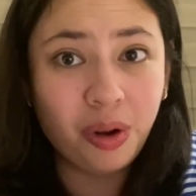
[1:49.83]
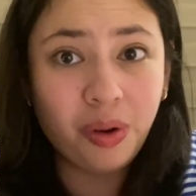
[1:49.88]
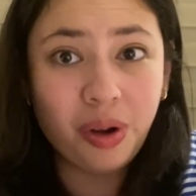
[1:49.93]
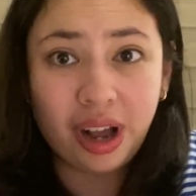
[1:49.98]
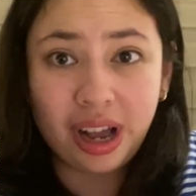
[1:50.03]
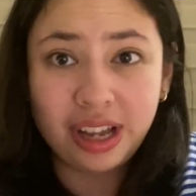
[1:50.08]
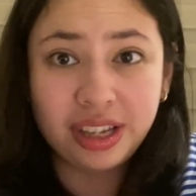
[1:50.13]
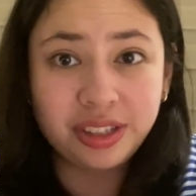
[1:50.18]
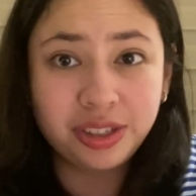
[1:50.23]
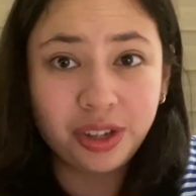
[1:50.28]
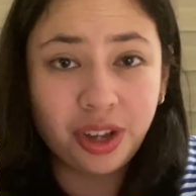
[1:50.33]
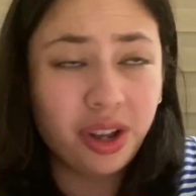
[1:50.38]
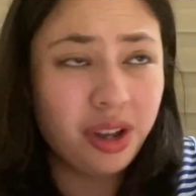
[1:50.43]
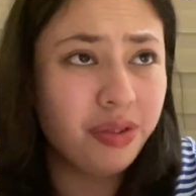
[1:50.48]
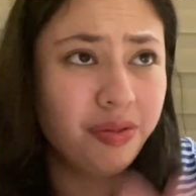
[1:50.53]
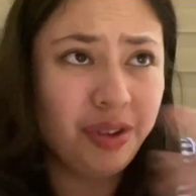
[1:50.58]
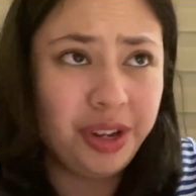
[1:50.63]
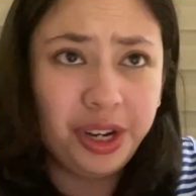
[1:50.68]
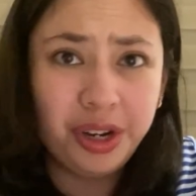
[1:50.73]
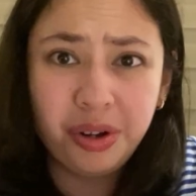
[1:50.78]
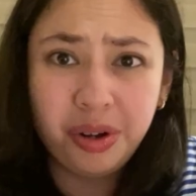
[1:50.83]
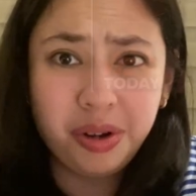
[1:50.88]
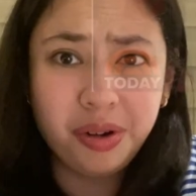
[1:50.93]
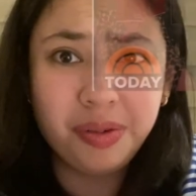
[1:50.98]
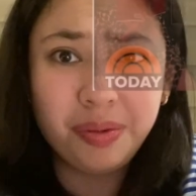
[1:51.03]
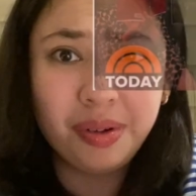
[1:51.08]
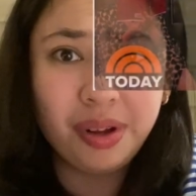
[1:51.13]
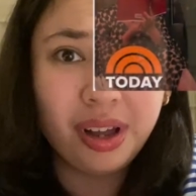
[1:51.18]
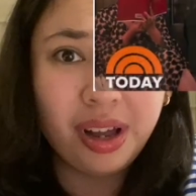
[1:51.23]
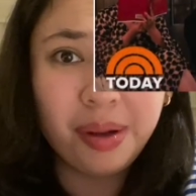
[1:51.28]
I saw a
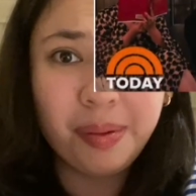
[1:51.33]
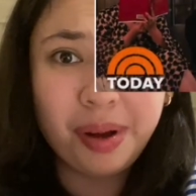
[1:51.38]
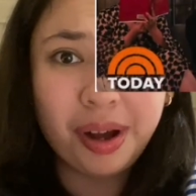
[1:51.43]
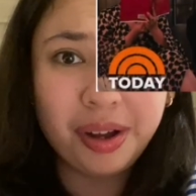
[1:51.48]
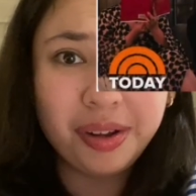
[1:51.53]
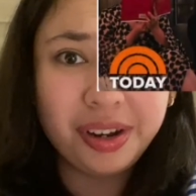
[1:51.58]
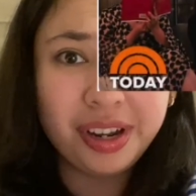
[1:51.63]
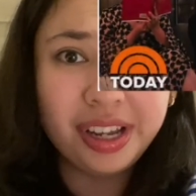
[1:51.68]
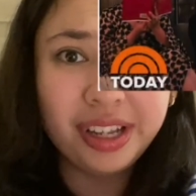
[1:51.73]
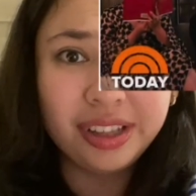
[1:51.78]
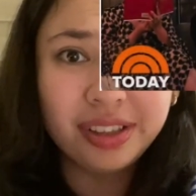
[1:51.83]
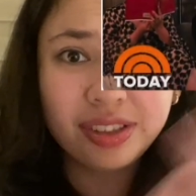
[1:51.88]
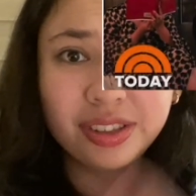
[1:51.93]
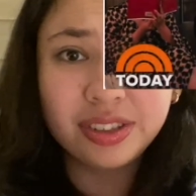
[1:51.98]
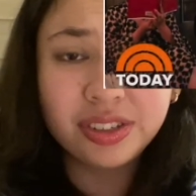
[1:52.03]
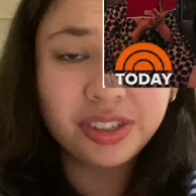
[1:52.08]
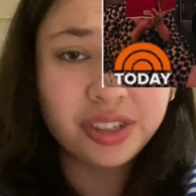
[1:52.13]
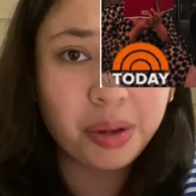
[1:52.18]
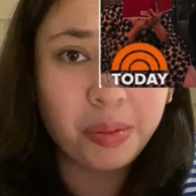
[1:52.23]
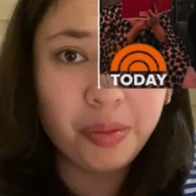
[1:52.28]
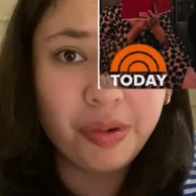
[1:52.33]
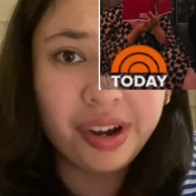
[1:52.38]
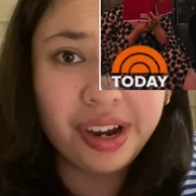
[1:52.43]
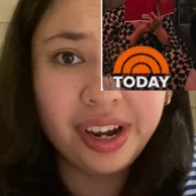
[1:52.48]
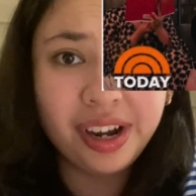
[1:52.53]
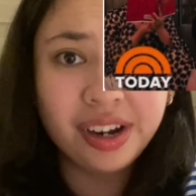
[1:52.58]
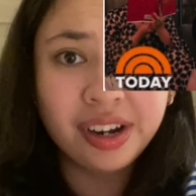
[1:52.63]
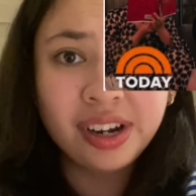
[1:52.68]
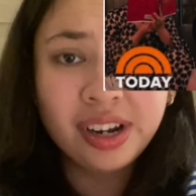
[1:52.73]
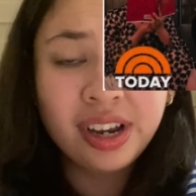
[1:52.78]
video about it
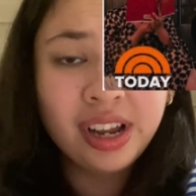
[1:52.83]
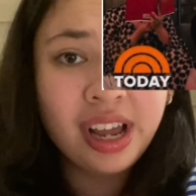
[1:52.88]
somewhere.